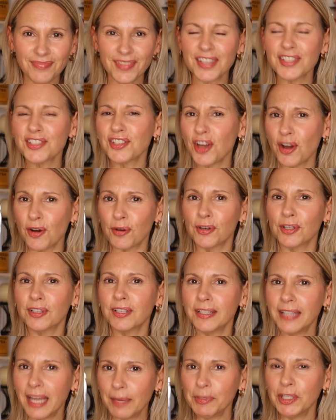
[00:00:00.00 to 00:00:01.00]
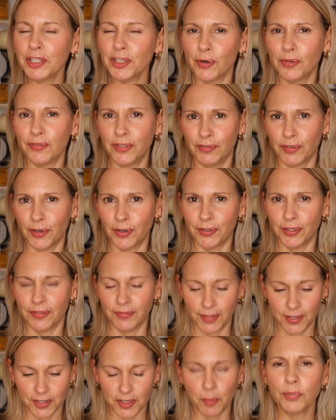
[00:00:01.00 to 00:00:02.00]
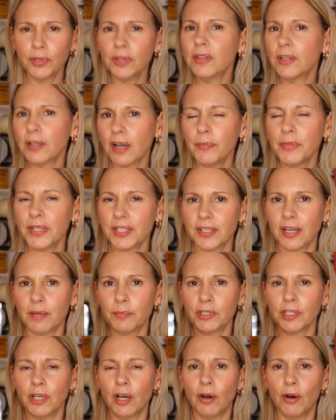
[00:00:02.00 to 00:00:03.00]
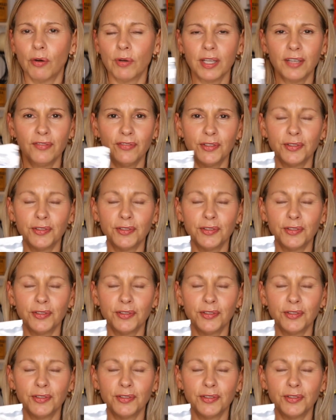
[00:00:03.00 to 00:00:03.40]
So let me know if you've heard of this. Put in the comments down below if you